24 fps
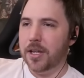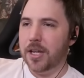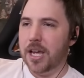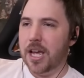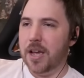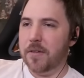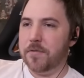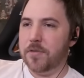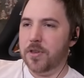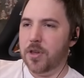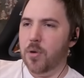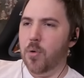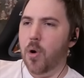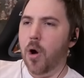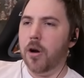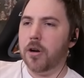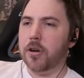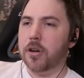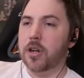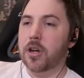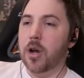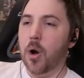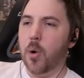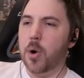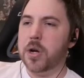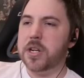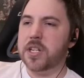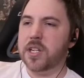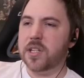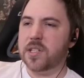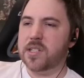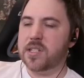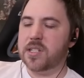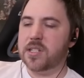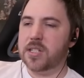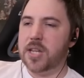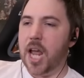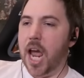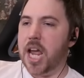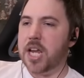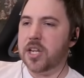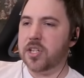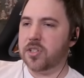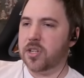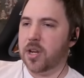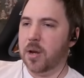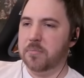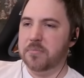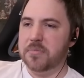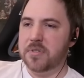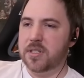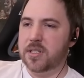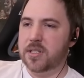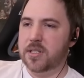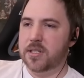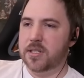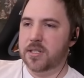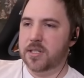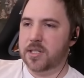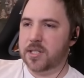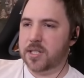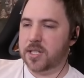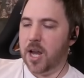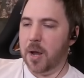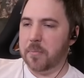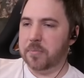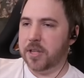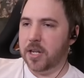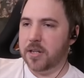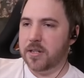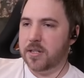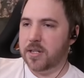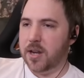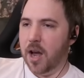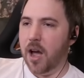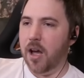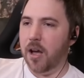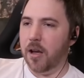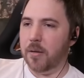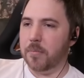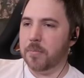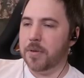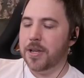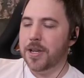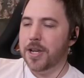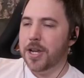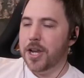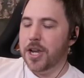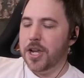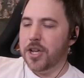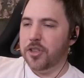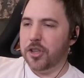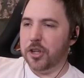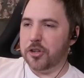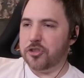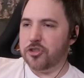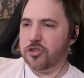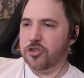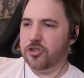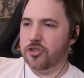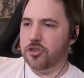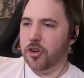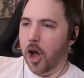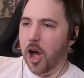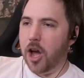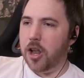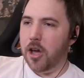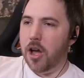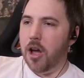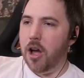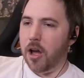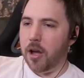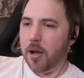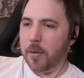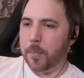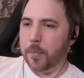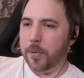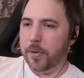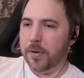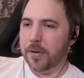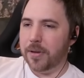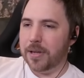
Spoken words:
if you are going to say something dumb, then shut up.